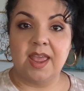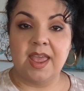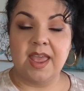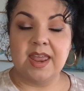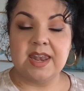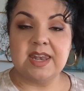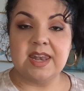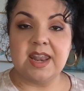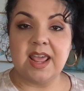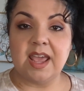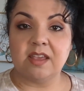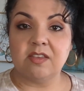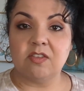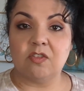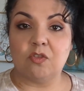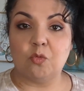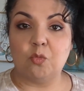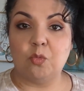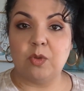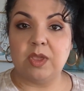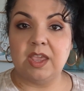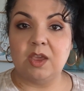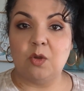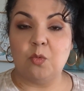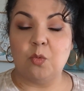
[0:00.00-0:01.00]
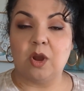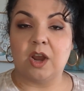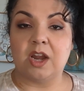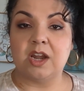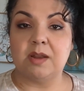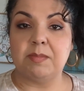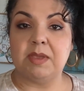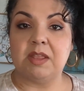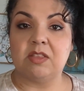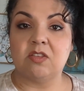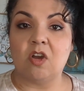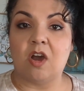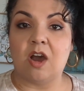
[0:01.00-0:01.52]
Next week, we're going to
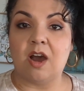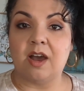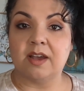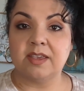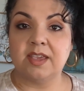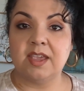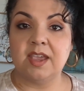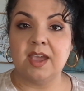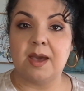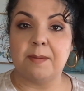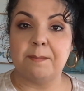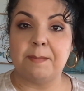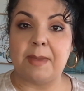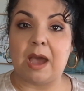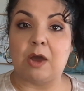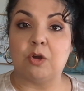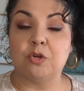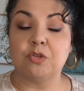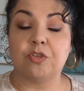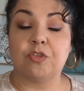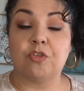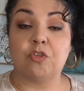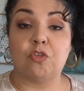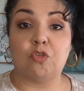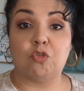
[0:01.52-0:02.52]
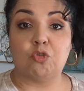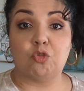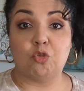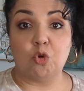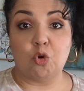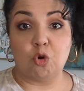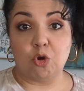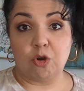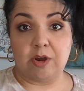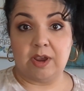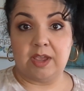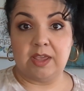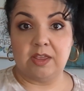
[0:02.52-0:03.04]
be talking about
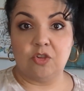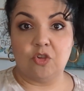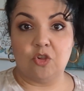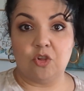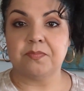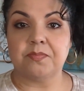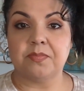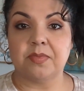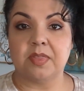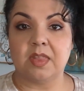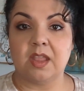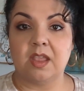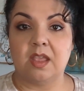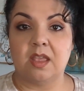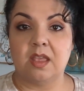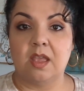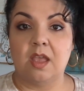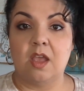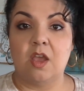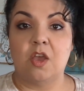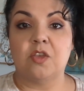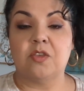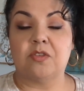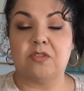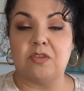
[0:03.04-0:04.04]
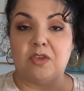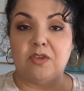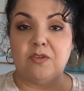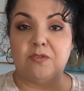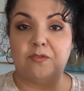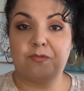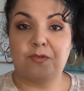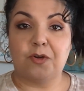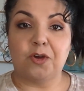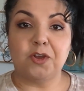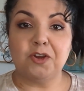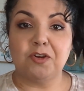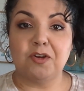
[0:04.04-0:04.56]
storage. So you
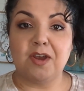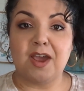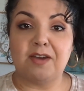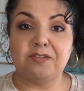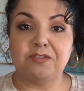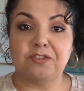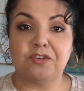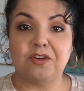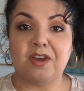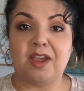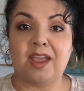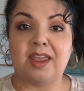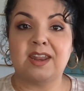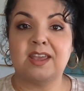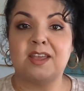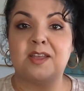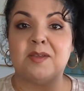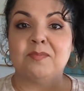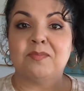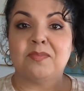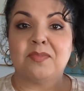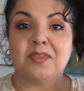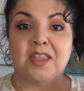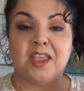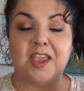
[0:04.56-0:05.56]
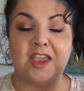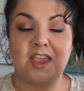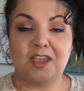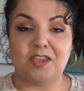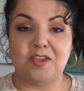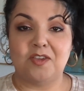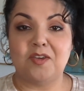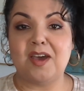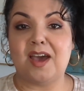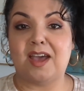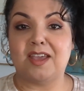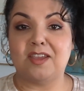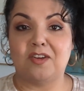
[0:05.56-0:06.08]
photographed your item, you
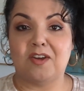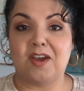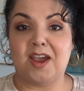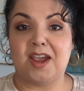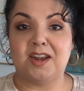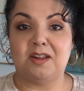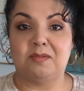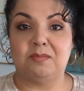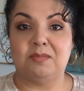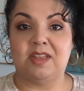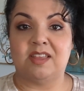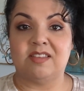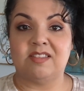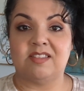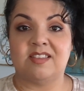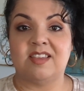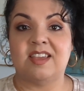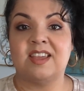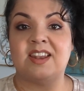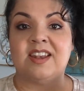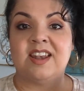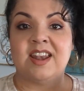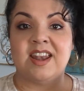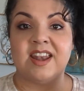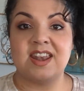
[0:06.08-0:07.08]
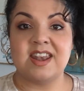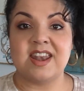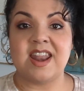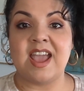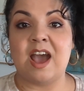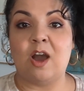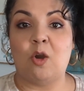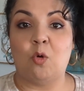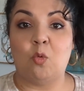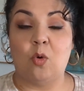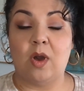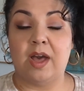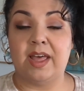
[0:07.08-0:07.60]
got your item listed.
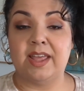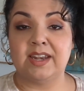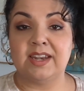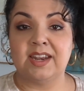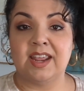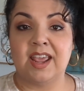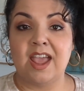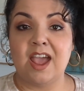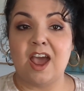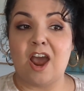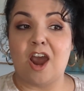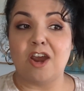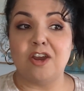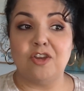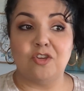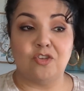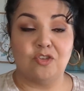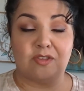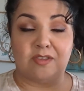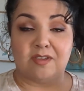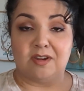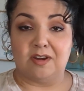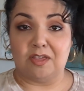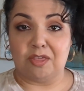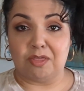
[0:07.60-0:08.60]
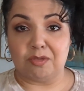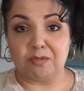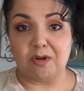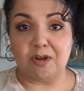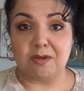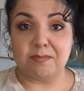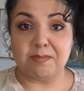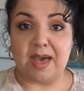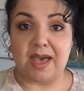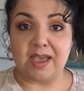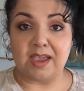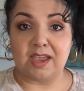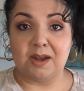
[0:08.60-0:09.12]
Now what? Are you just going to throw
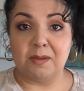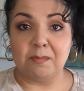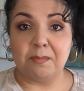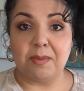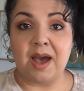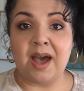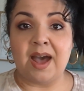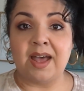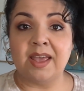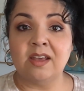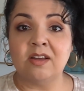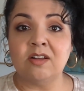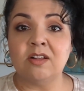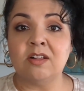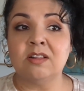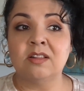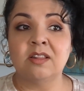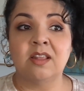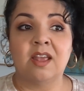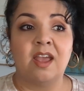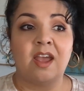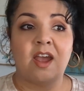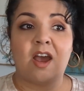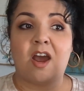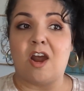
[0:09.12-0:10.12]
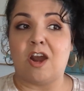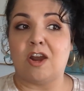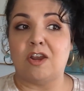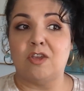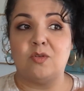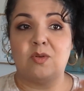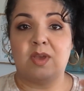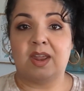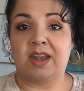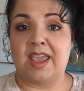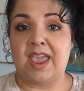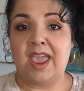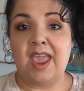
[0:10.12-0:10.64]
it back in a pile? Are you
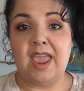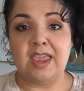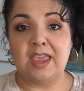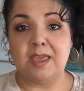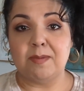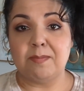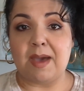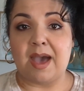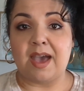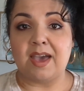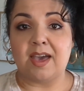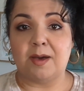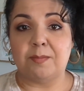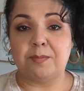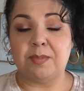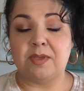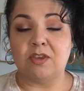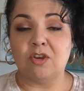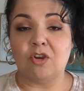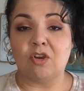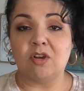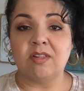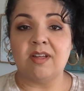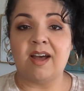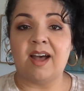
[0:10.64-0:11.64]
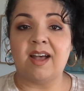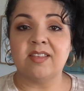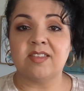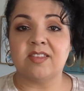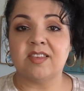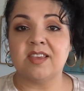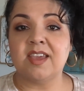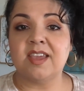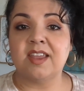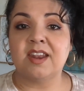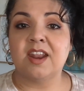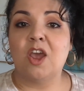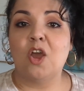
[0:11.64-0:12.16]
going to hang it back up in your
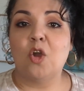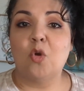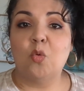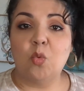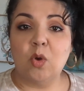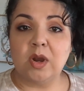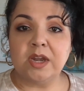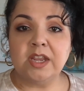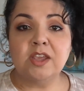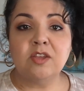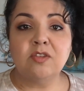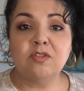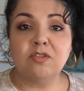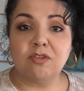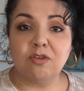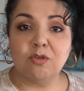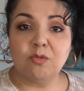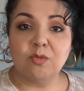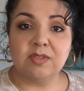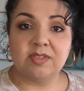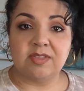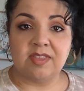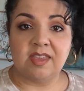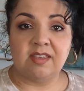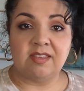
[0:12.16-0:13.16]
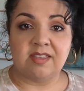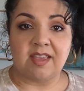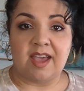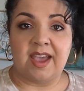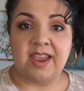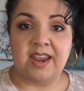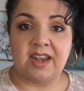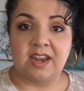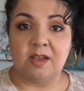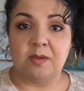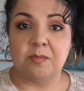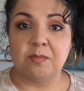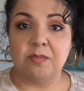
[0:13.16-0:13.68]
closet? What do you do with these
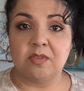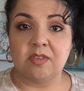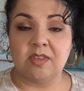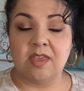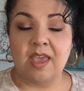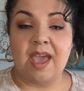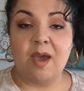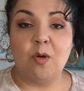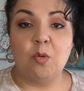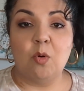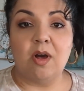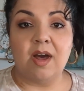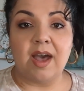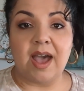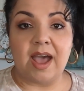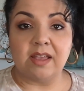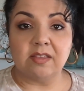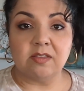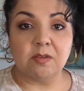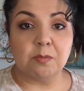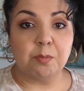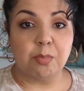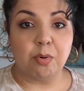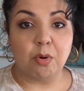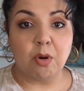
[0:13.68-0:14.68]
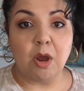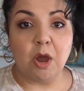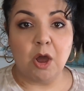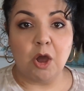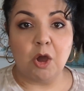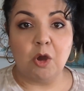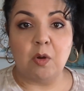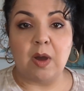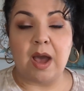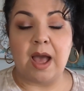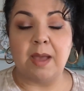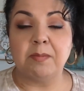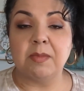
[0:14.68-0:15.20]
items? Well, as a
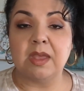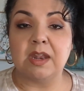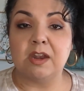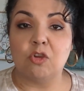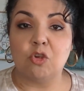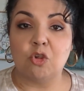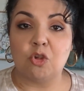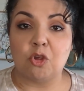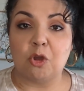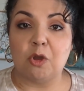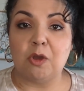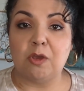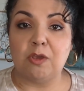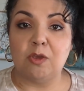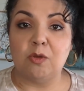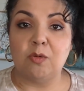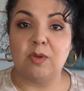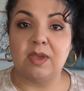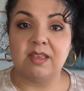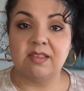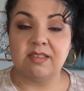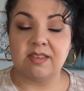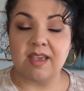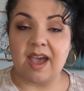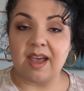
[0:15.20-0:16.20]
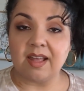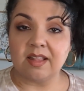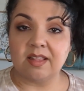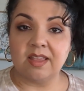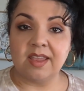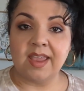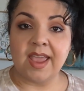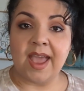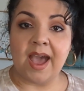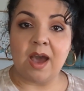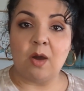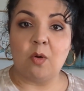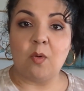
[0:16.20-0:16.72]
pro, I'm going to show you exactly
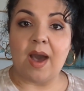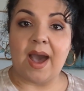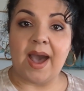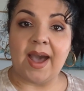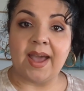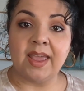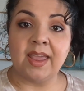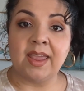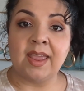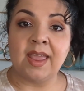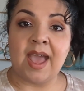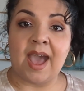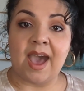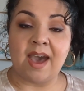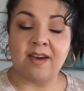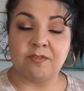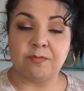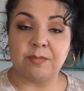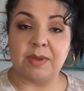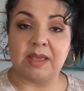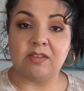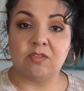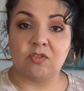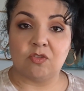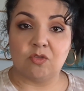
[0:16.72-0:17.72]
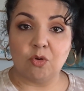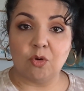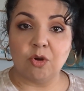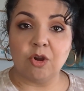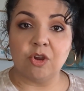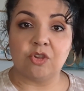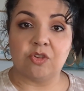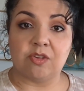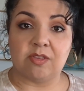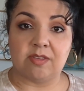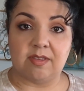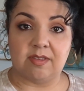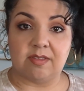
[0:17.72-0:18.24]
how I have my
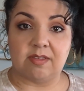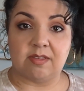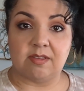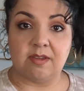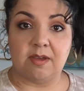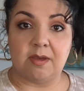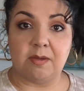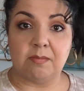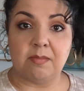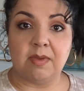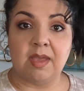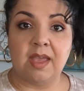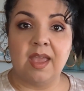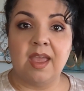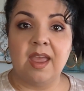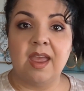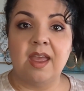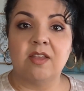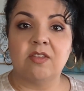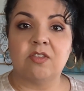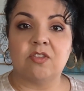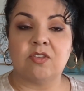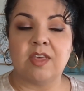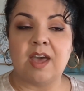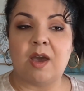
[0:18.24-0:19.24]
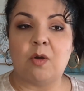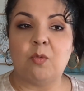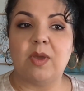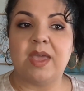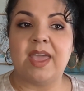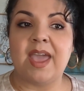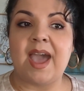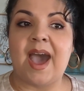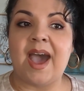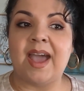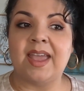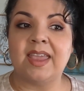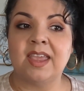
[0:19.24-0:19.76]
storage system so that way
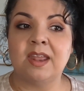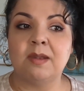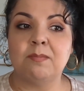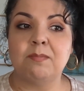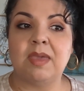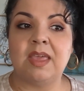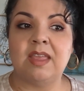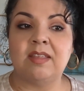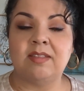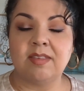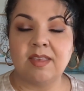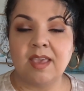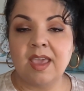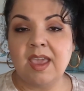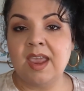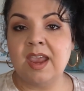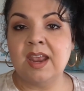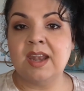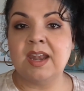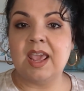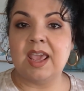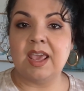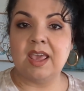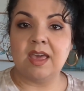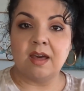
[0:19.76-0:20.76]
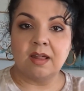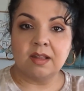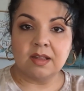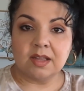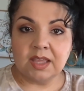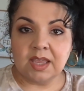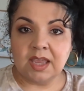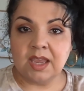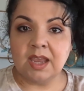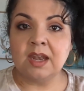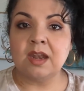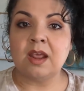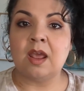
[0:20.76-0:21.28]
I can maintain a
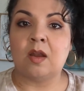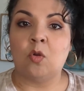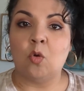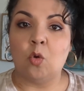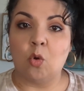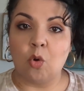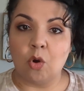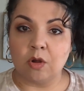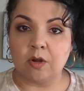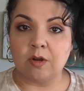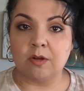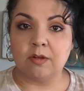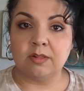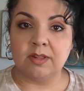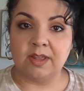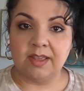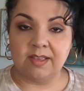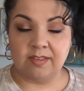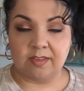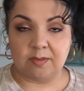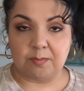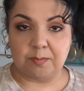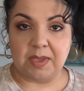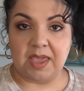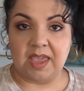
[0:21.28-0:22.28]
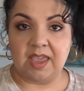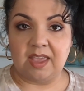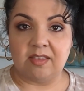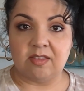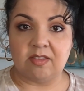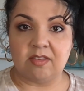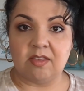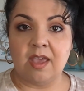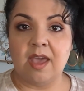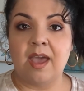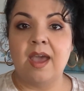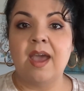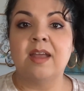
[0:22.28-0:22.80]
clean and orderly space
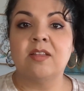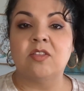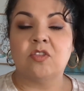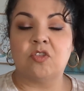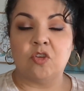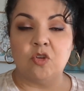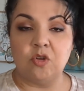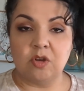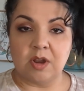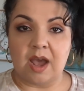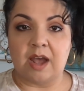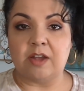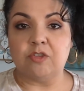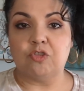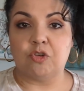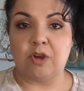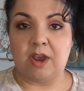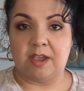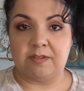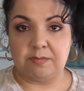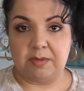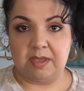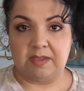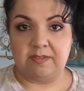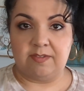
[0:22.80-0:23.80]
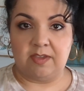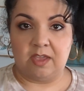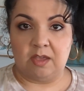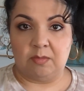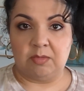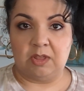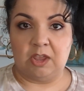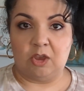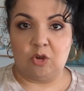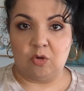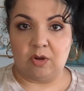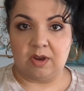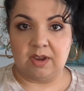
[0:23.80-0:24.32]
to not drive my
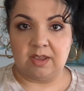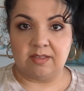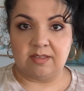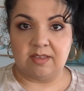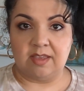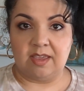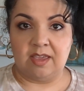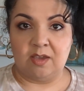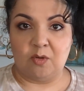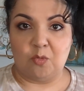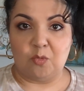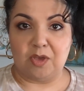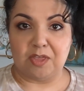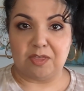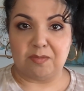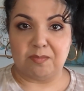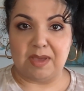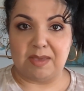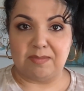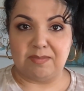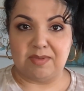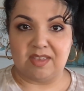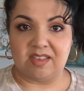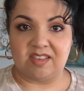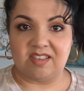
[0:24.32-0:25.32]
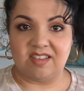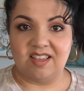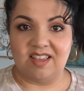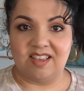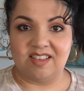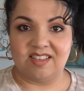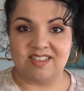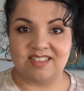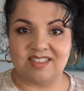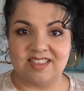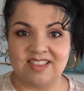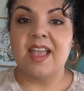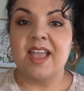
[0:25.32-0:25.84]
family crazy with my
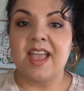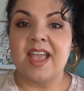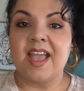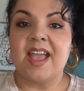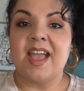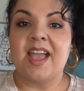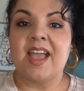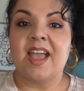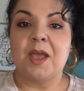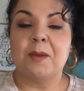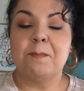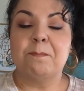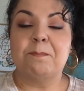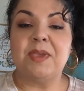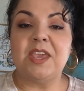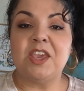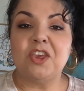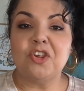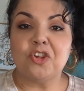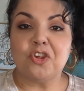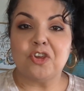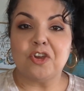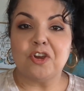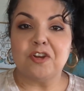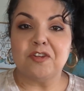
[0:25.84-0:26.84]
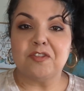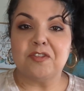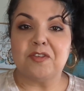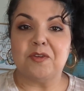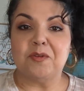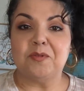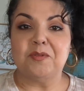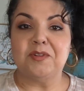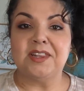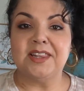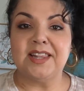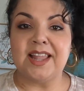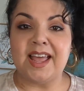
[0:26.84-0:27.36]
business. Be sure
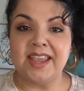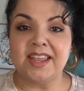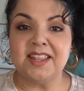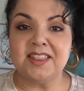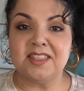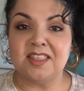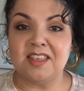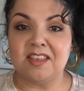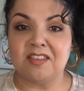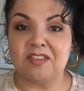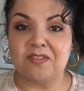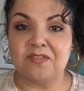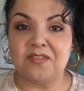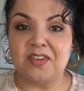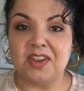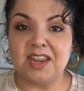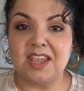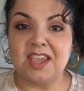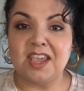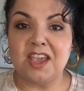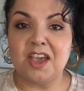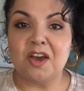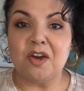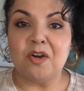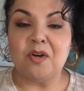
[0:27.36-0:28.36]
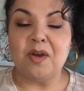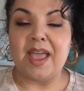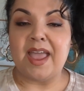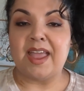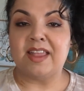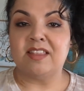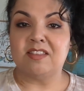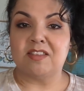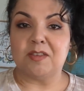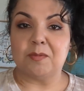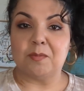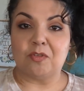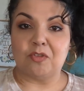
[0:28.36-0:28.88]
to like this video
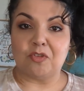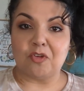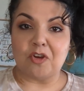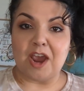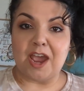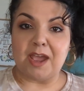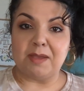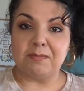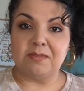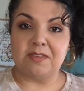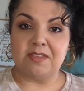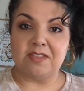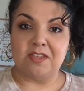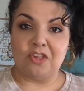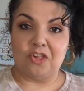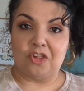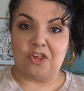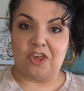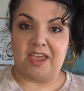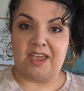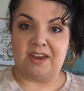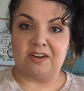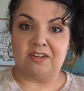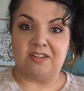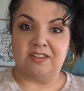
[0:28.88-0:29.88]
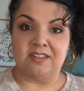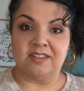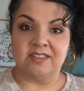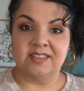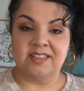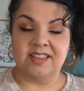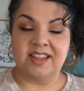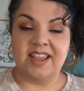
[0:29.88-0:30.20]
and subscribe to the channel.